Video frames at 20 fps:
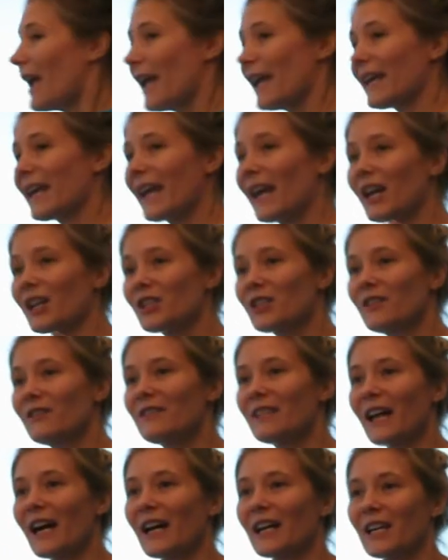a cache
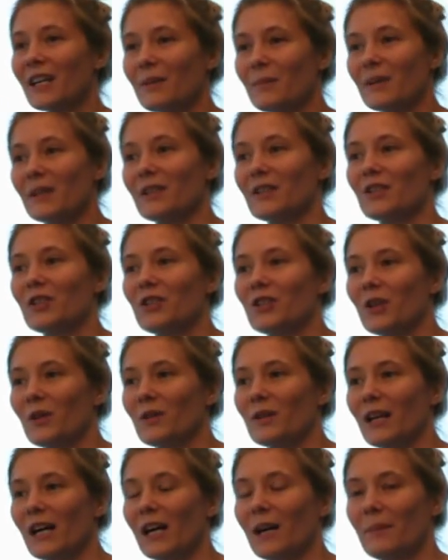of documents
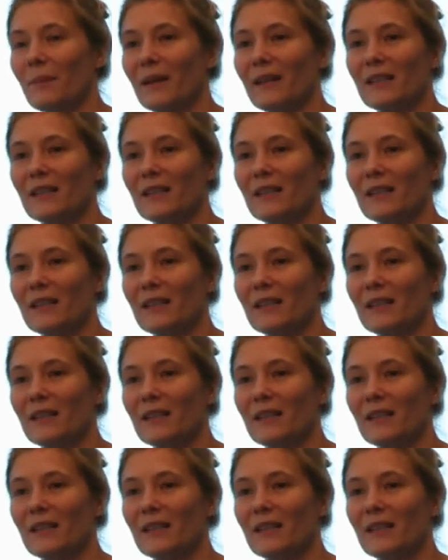showed up,